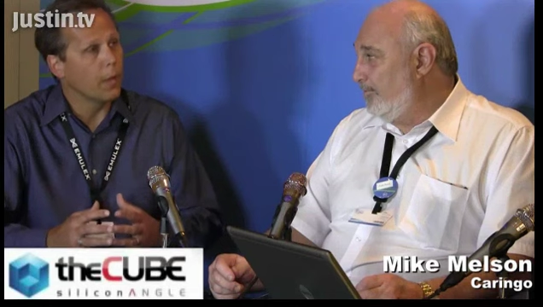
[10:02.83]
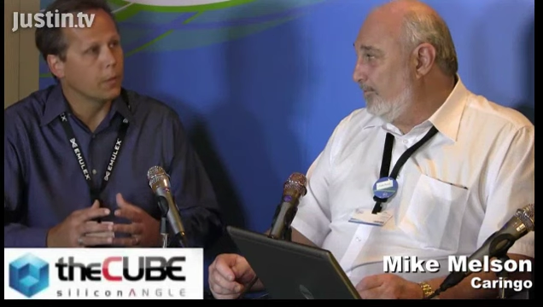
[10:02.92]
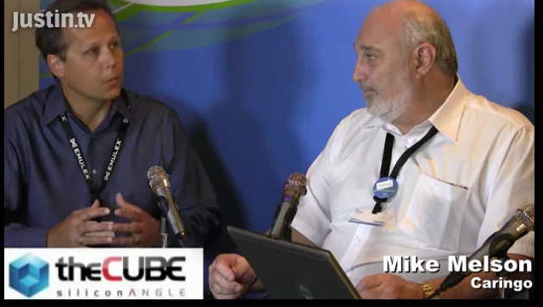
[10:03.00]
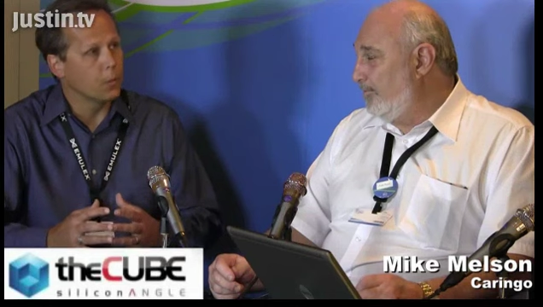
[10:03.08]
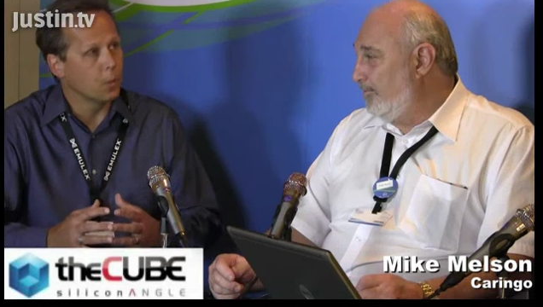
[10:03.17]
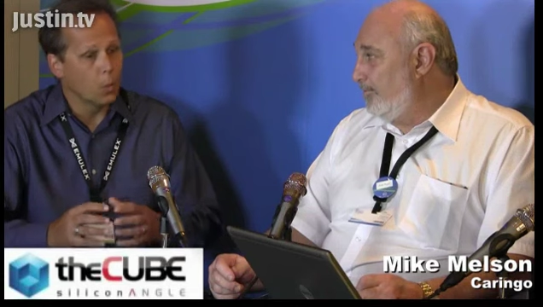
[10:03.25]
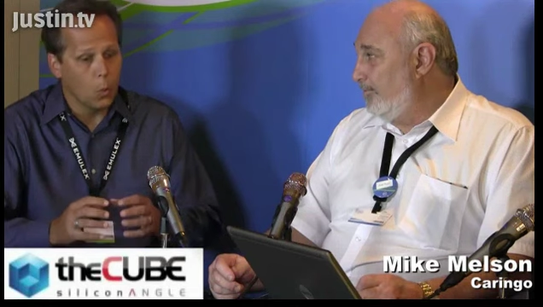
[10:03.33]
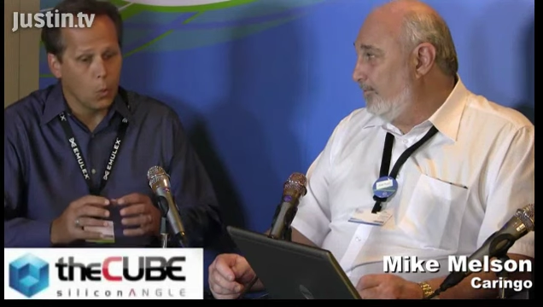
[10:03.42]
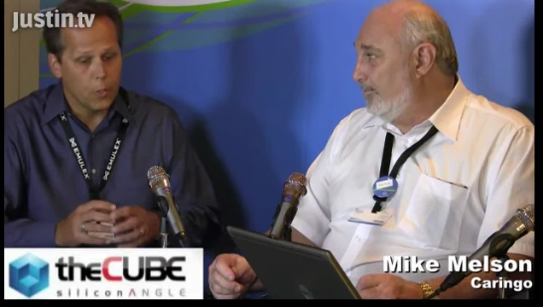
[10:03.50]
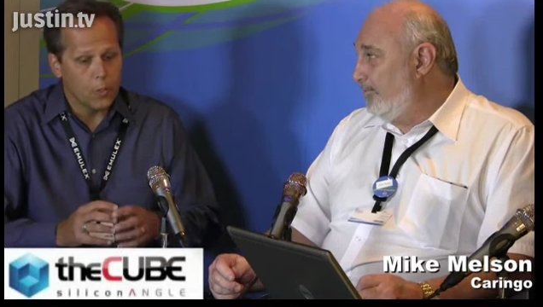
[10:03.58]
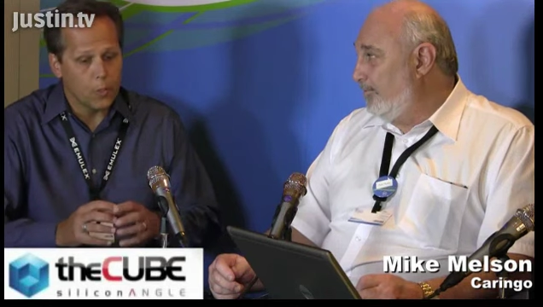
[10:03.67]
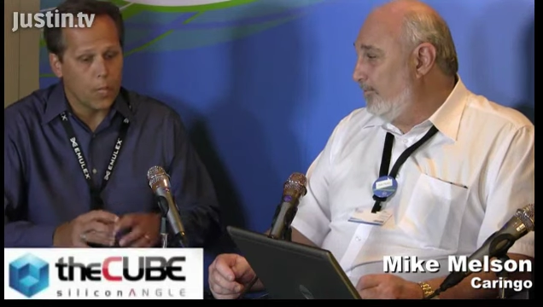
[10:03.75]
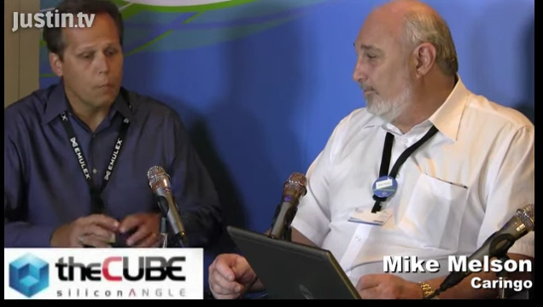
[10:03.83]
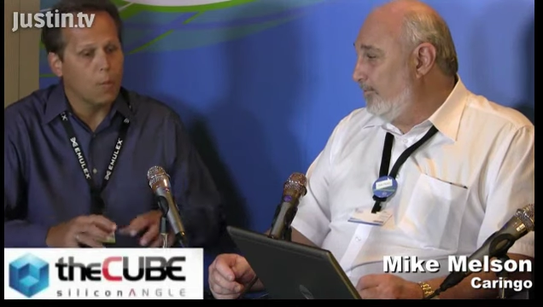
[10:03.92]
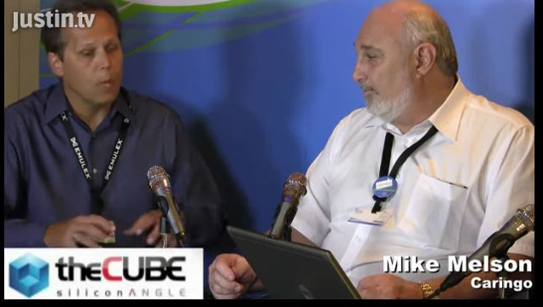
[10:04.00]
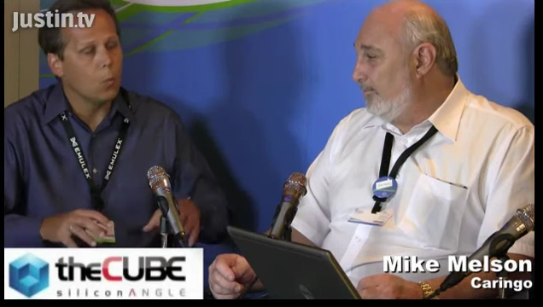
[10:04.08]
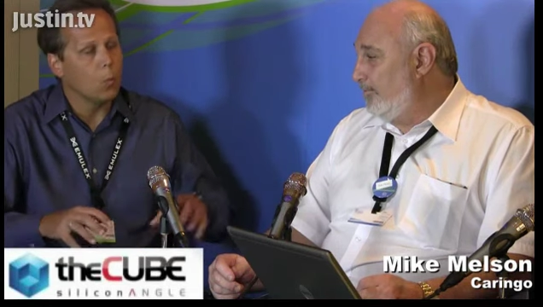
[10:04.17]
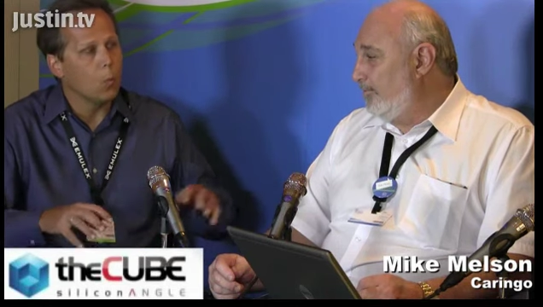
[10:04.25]
Speaker 1: master, which they
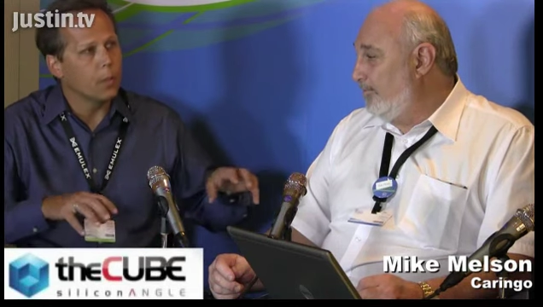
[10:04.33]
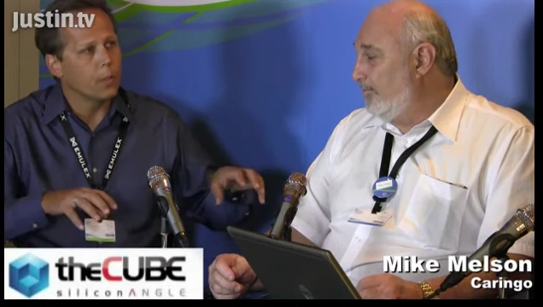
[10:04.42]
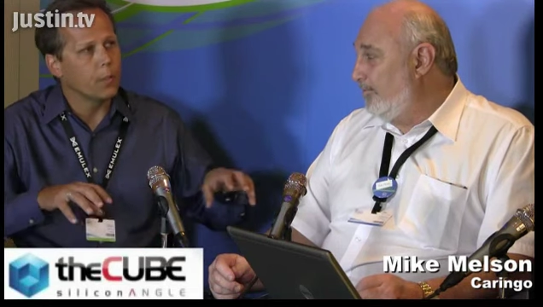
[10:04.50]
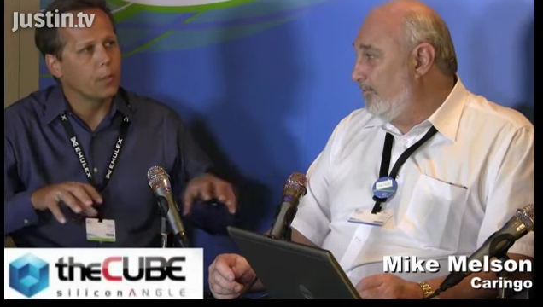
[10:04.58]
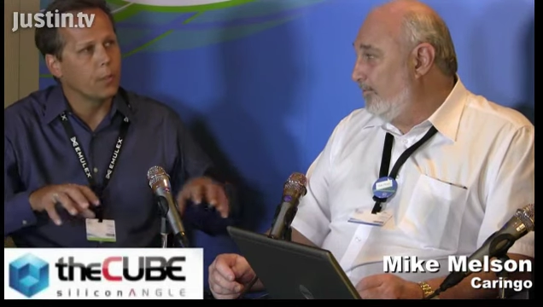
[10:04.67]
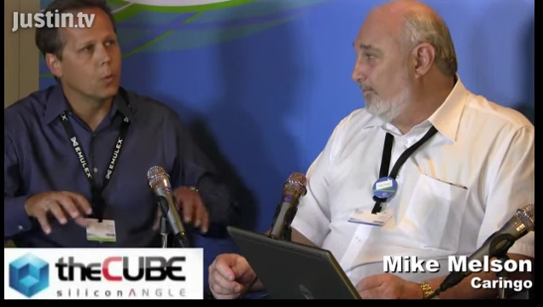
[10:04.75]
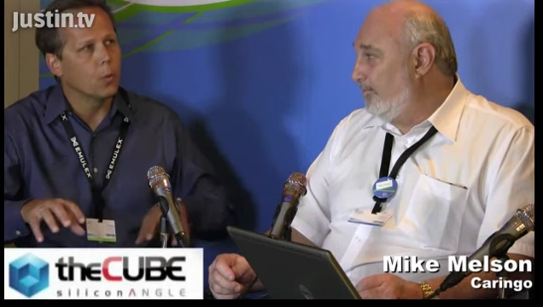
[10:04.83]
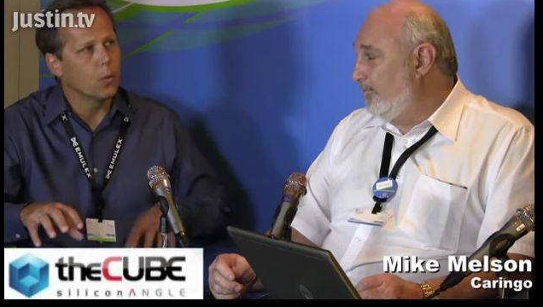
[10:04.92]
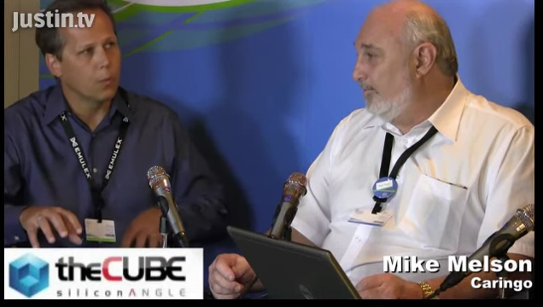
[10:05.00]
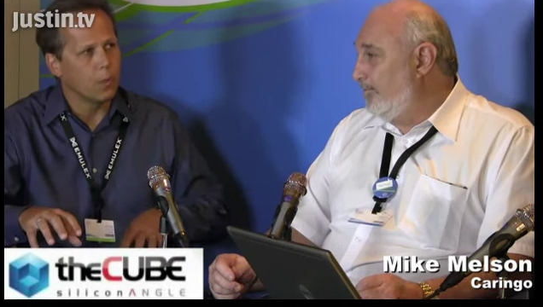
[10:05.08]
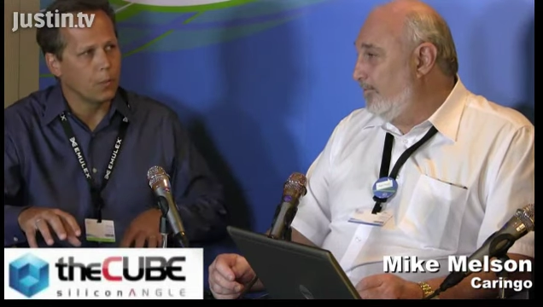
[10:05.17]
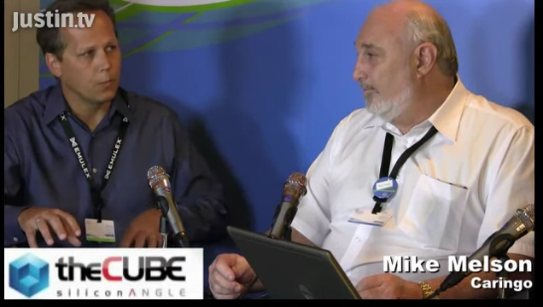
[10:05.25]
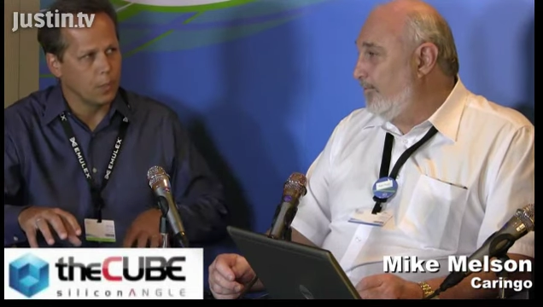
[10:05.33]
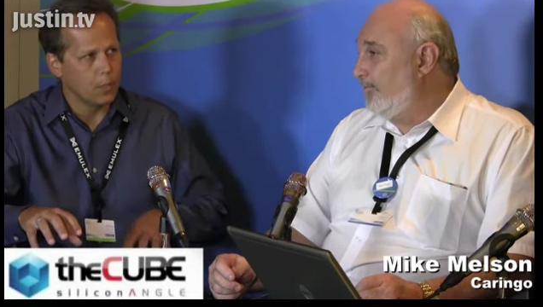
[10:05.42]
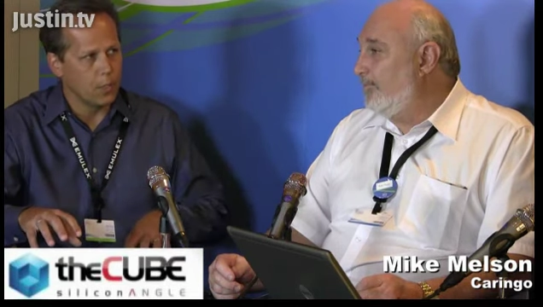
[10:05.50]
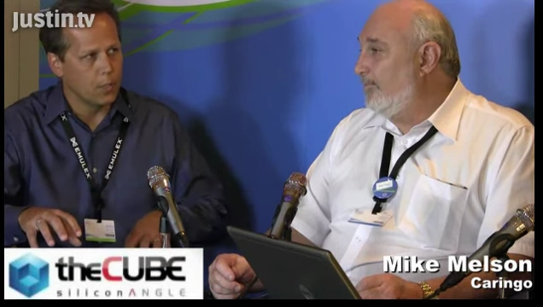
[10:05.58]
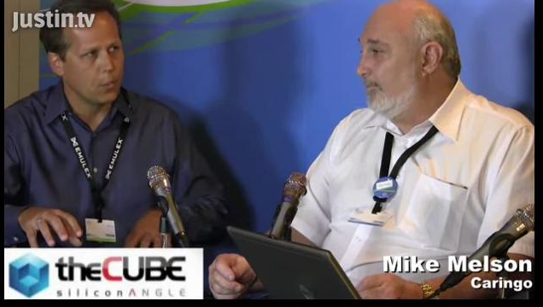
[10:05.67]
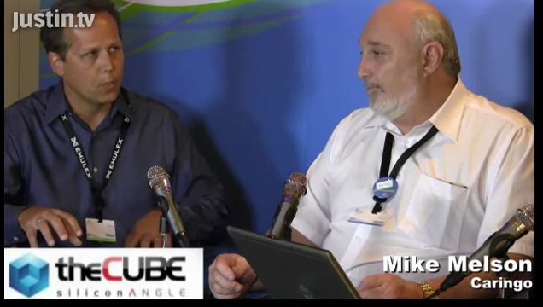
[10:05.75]
may want in two or three
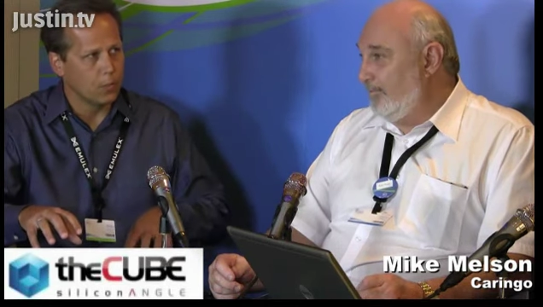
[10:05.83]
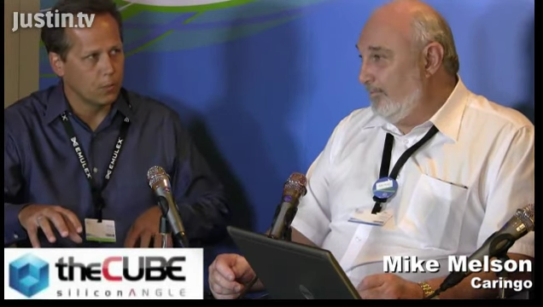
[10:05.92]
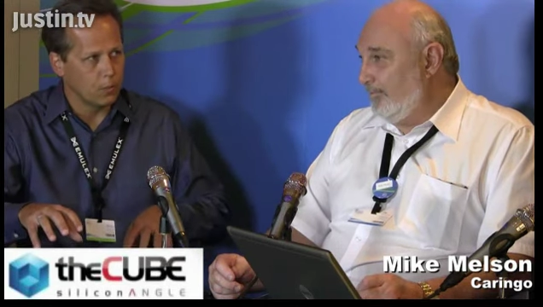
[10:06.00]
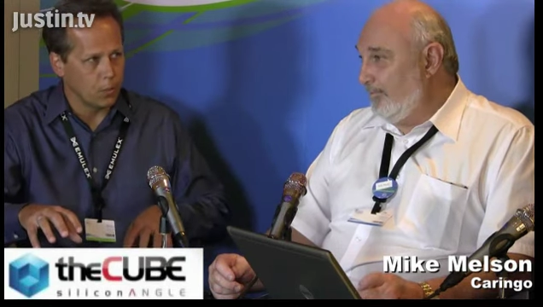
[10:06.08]
strategic